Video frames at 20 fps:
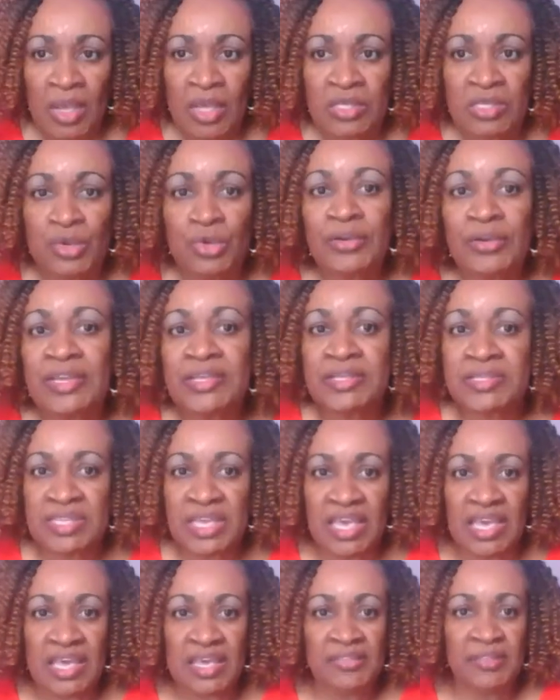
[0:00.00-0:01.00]
So you can
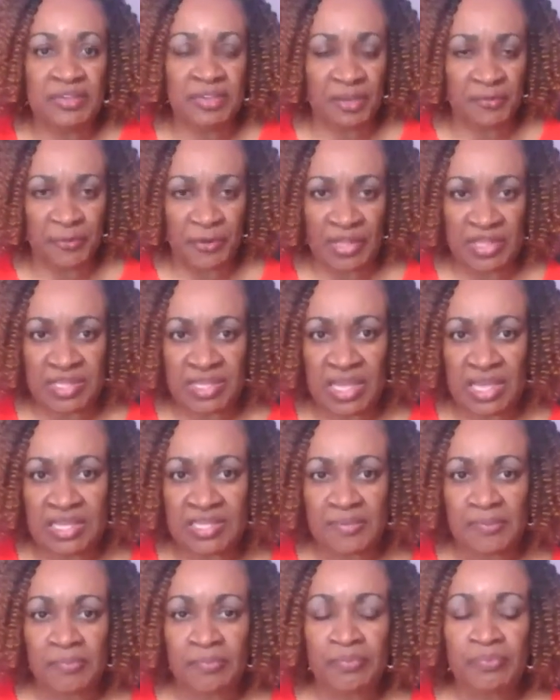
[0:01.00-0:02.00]
see the
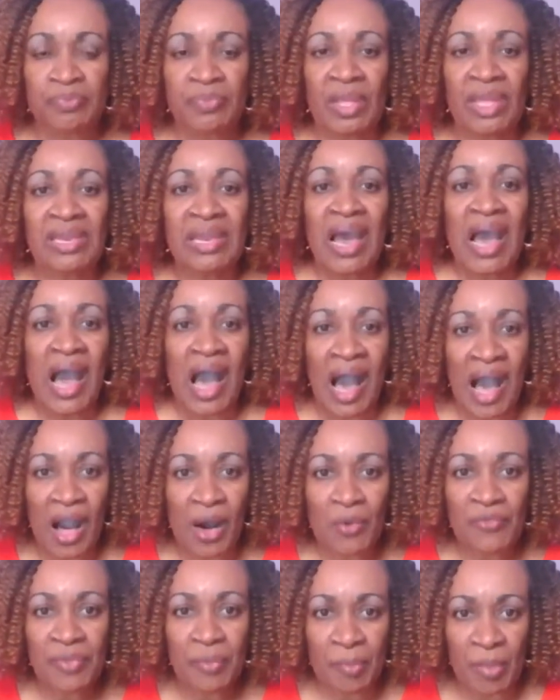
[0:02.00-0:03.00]
differences in
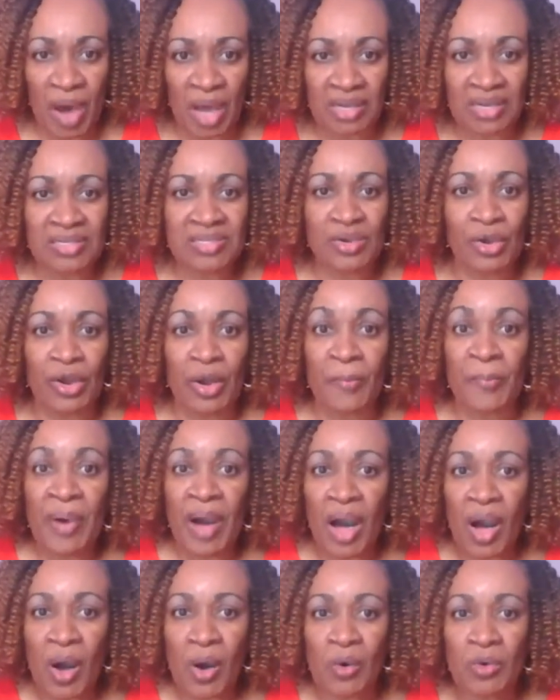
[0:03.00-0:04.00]
how the models are
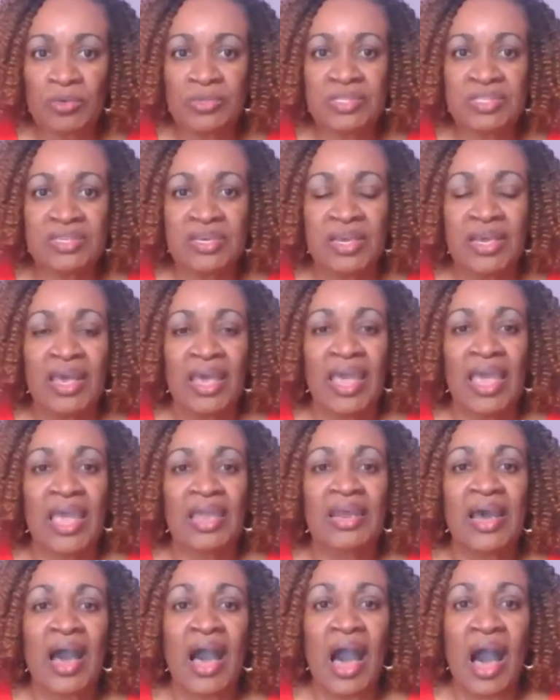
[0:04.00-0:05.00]
composed
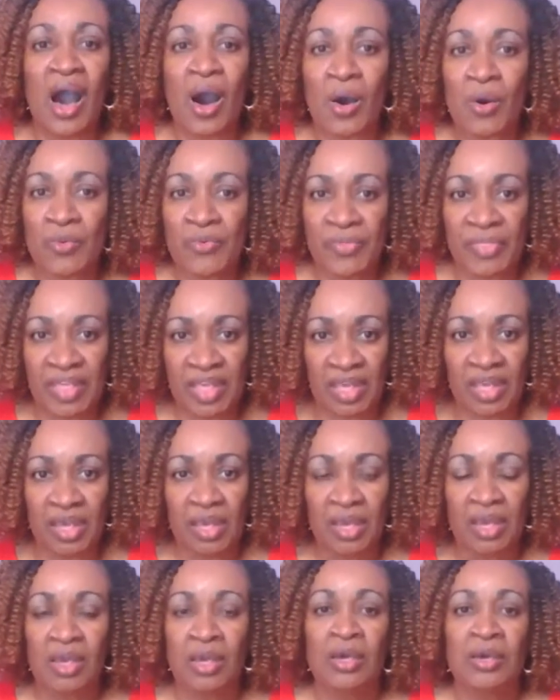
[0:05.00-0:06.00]
and how
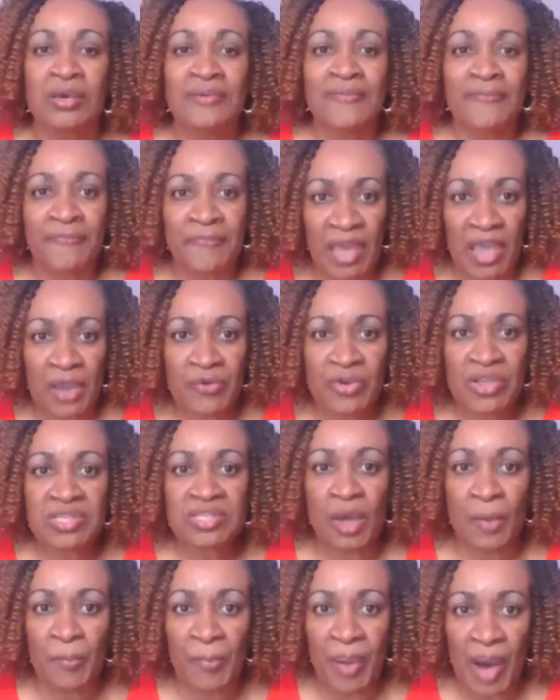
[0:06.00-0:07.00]
the
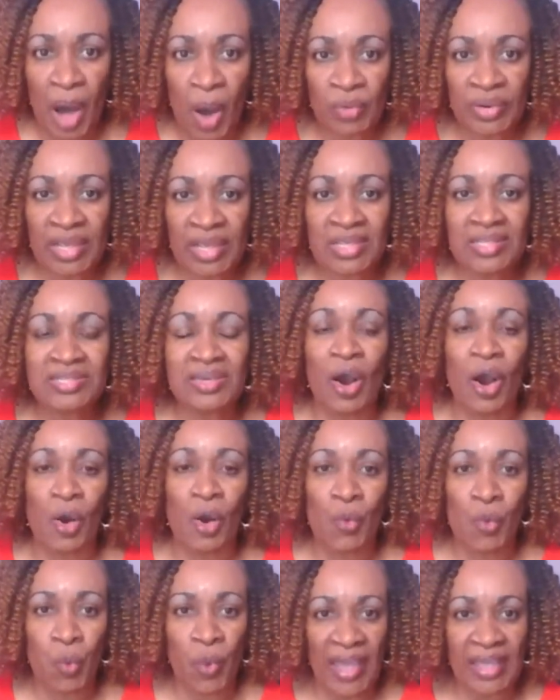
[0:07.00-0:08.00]
various components
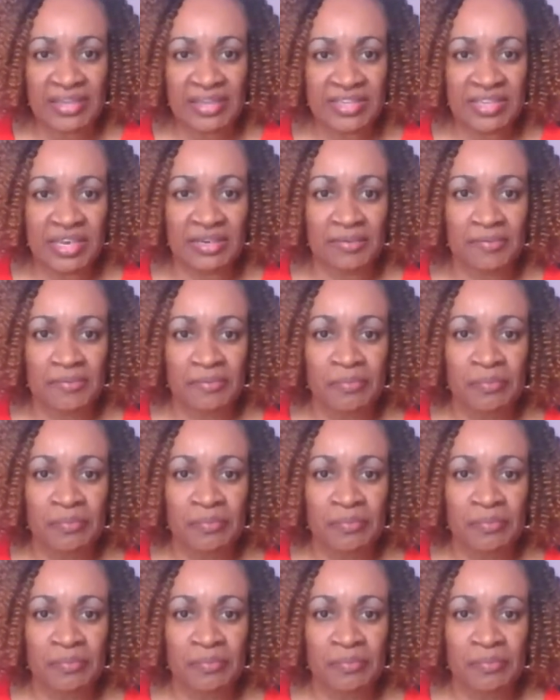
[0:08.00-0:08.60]
are weighted.